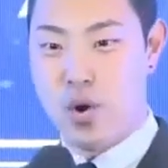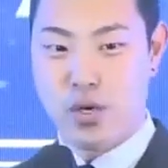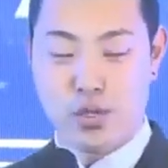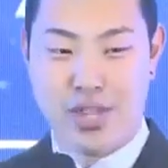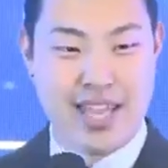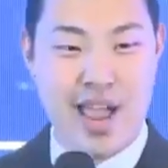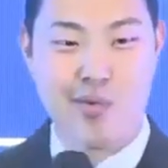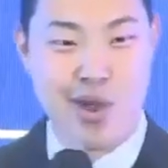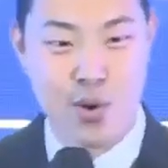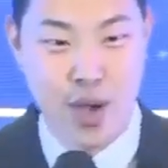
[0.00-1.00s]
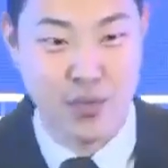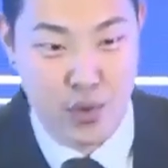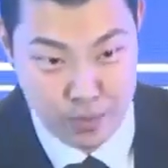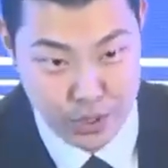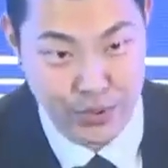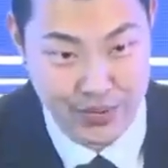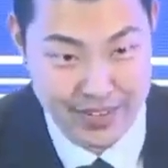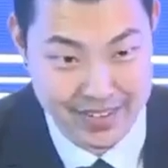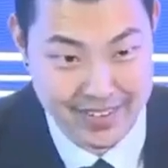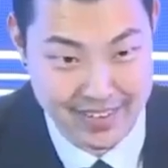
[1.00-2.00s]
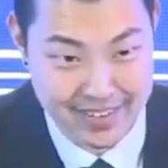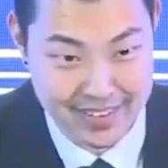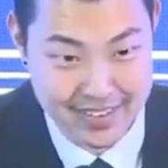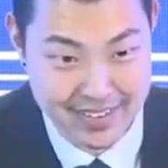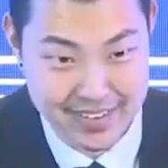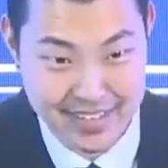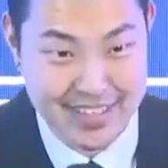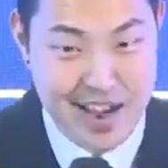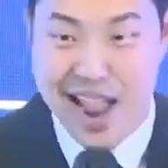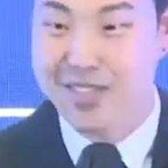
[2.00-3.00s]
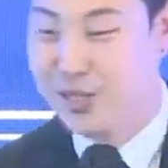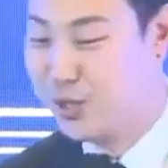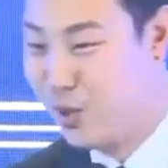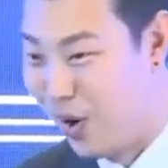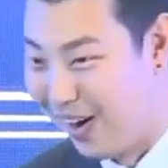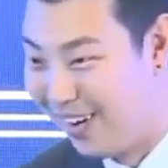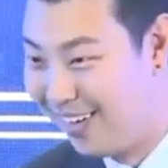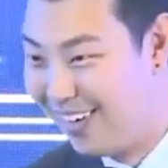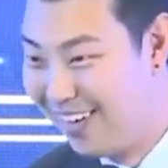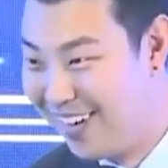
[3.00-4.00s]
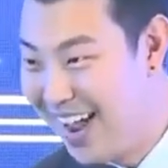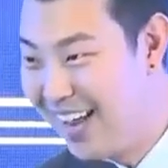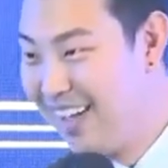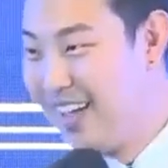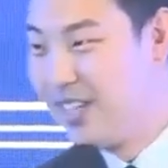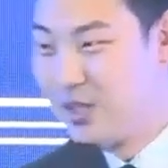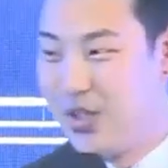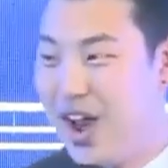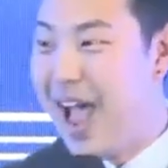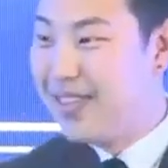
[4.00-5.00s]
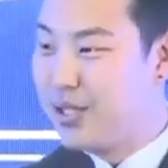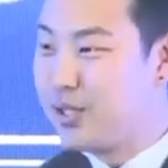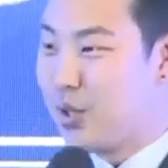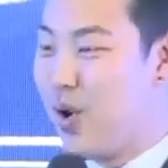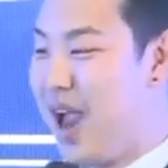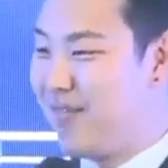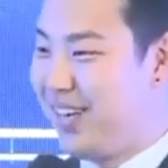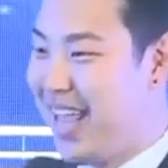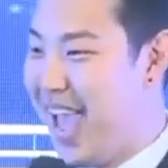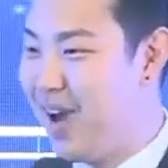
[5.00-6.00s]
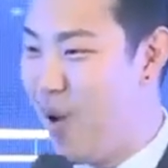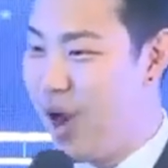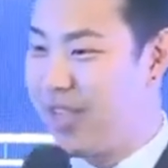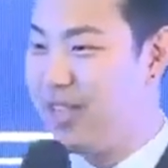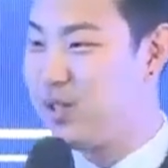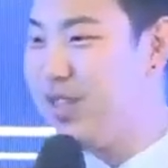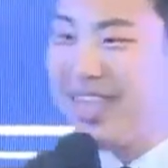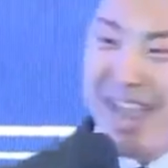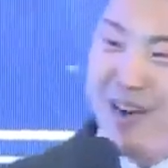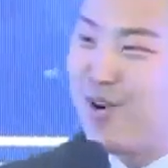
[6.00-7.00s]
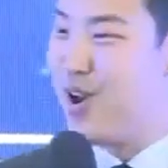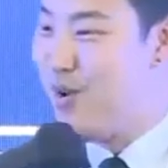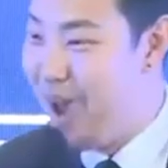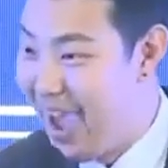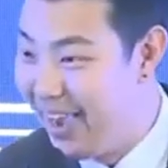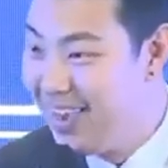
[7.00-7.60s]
owners, so they can't run away from you. They're at the store, right? So they're at the store every day working, so they can't run away.